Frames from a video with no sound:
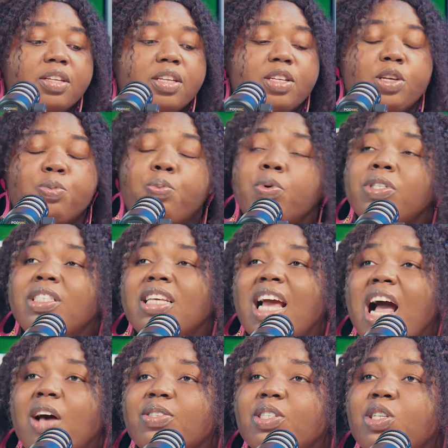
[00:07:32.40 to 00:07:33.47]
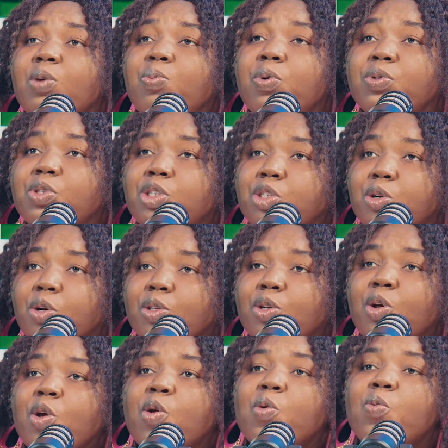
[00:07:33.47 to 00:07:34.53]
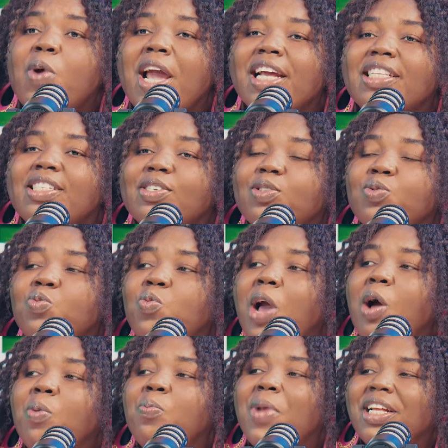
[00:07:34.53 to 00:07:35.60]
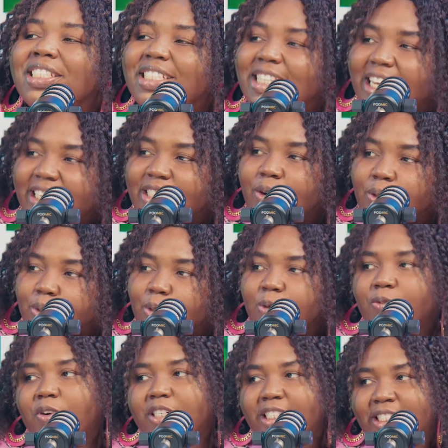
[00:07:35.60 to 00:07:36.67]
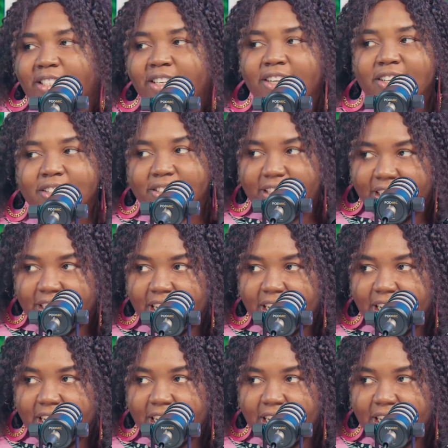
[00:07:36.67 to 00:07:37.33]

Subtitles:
he puts the house in a position where it is well maintained also for the tenant.